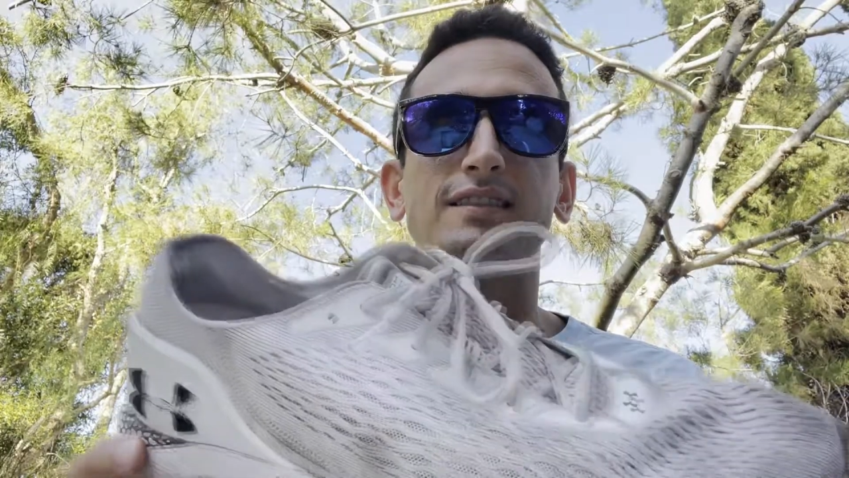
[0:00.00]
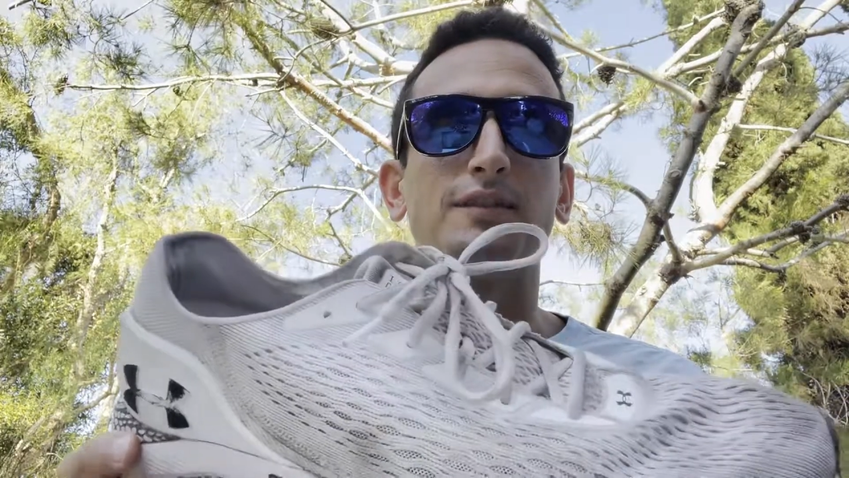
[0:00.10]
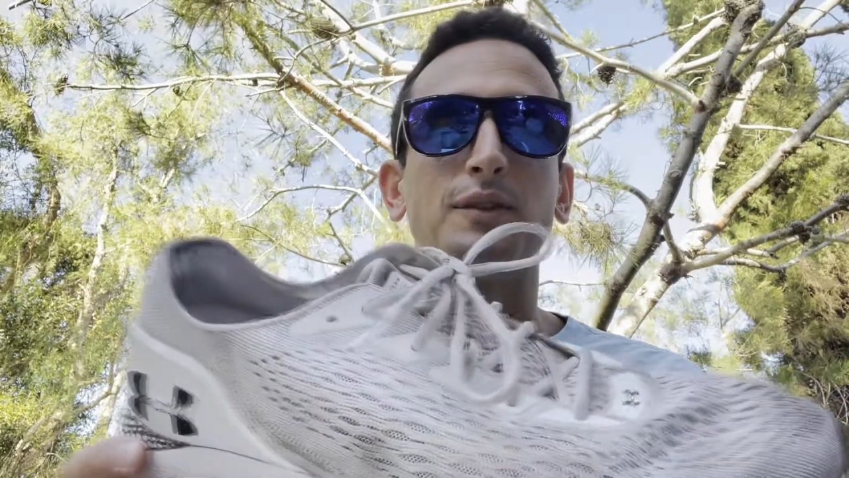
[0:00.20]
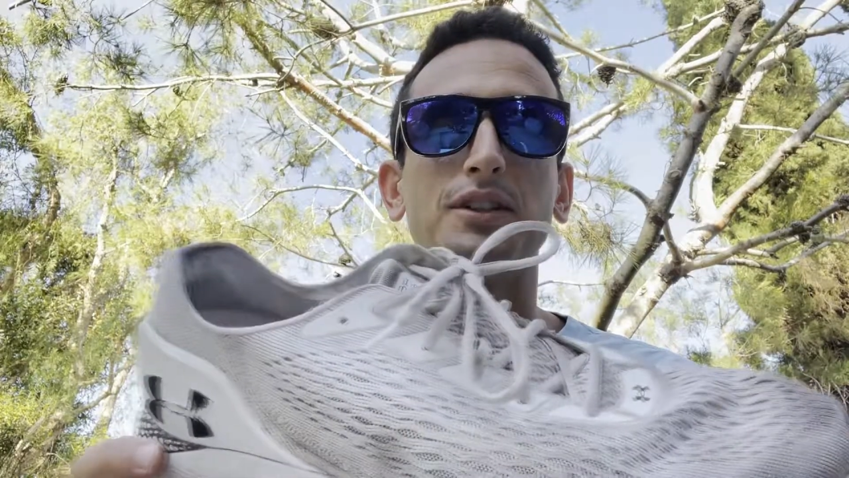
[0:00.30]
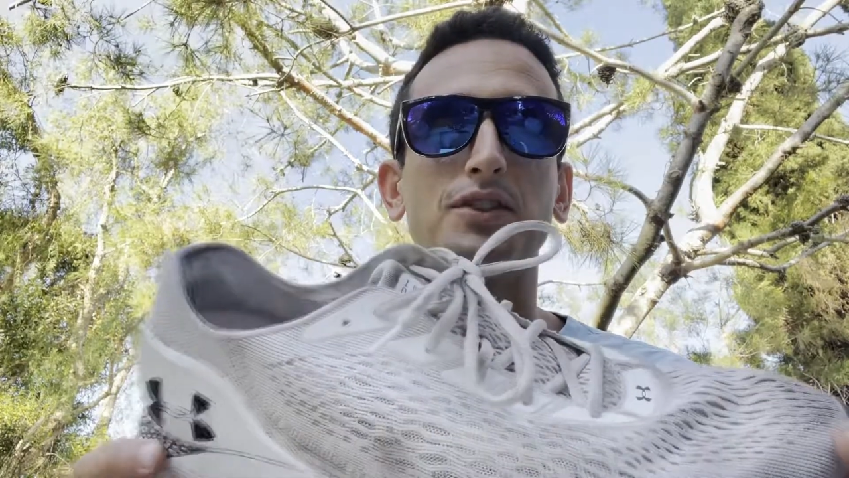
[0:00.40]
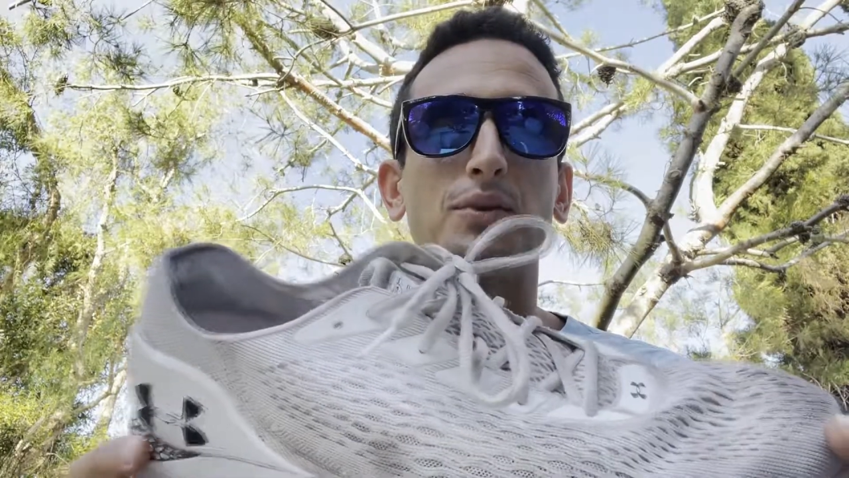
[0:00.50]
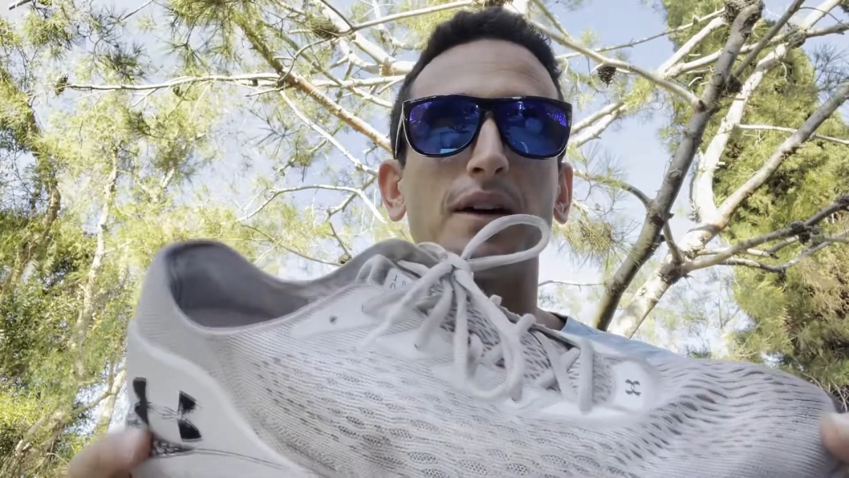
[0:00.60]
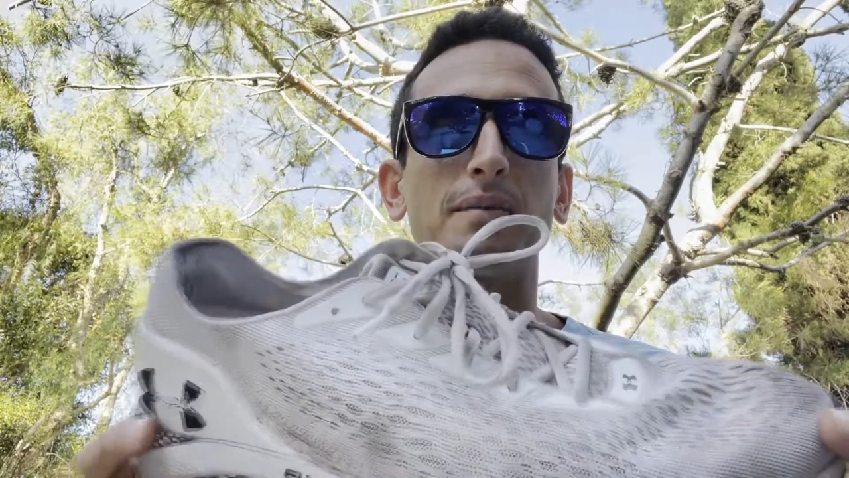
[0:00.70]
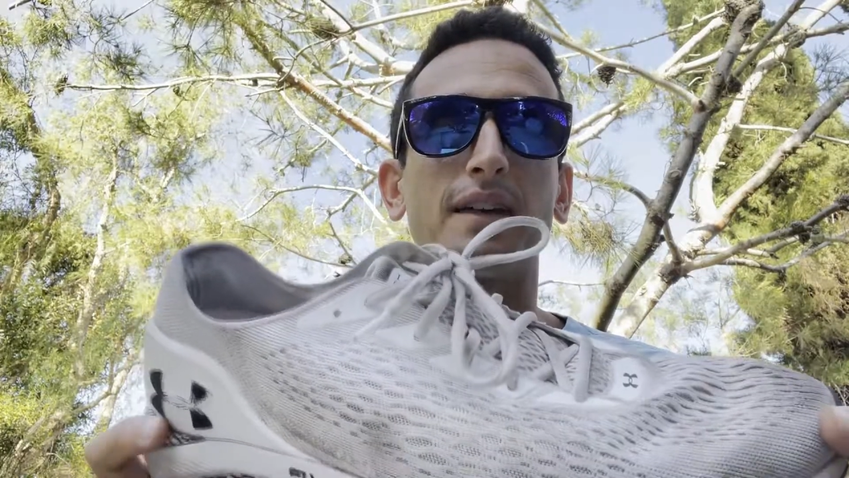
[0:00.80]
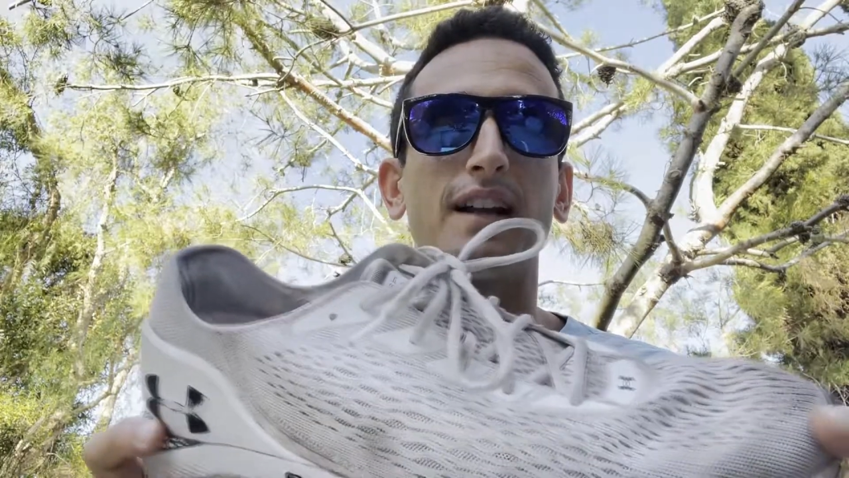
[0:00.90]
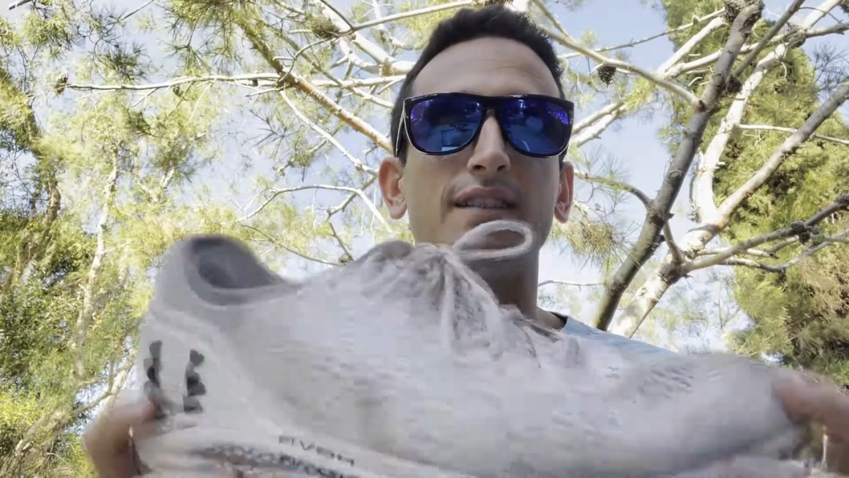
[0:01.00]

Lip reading: which is where I'm kind